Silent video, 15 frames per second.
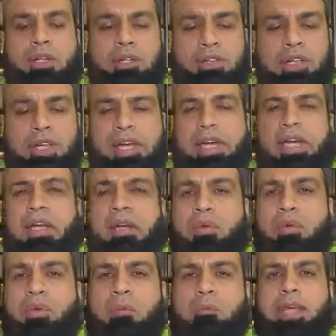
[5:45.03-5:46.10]
The anger
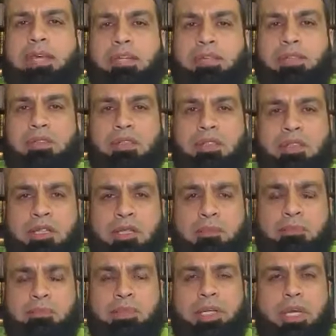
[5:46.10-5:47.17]
remained,
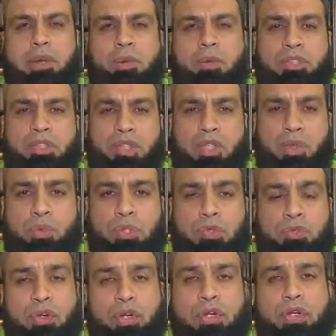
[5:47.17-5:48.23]
but it was used
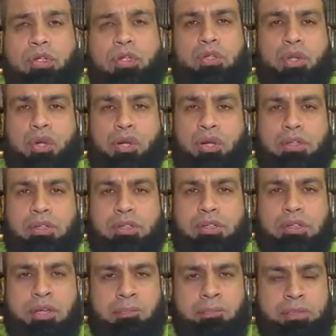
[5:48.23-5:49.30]
for a good
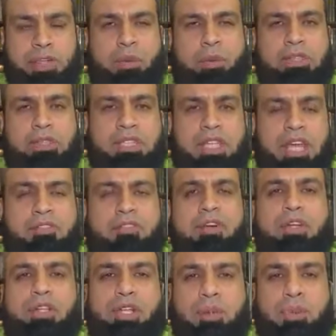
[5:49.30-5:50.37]
cause. It was never
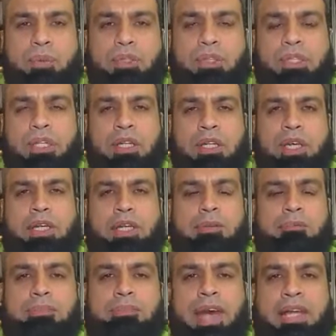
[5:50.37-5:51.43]
used in a
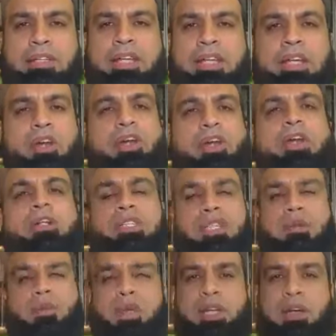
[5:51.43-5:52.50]
manner that hurt
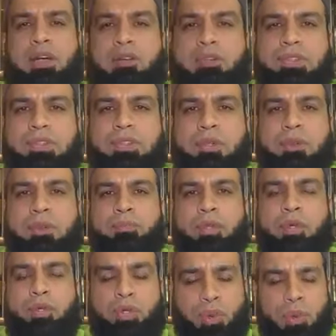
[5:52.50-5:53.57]
someone else.
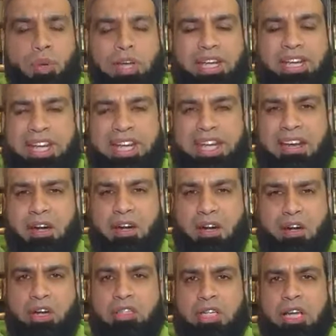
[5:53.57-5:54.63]
Nor it
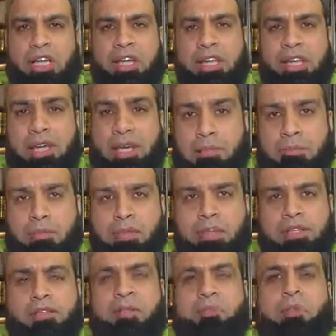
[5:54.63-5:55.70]
hurt him
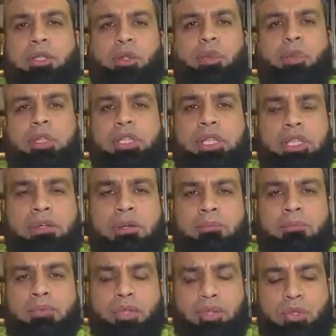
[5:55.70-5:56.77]
spiritually,
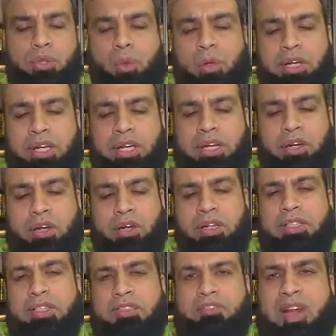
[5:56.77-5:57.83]
nor it hurt
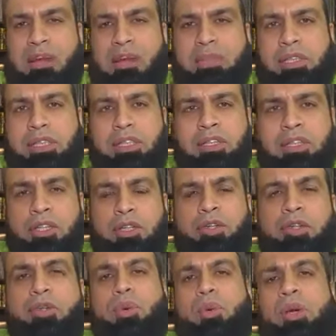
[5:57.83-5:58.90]
his family,
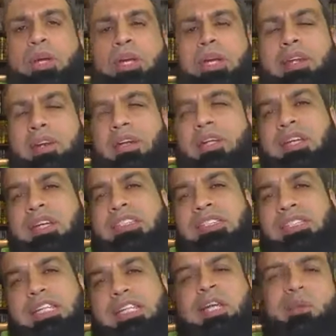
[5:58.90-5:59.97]
nor it hurt his
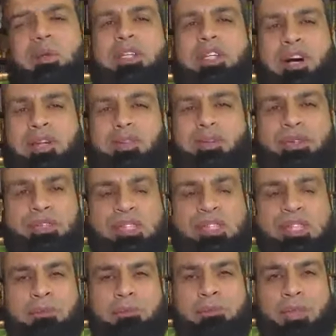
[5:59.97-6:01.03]
dealing with others.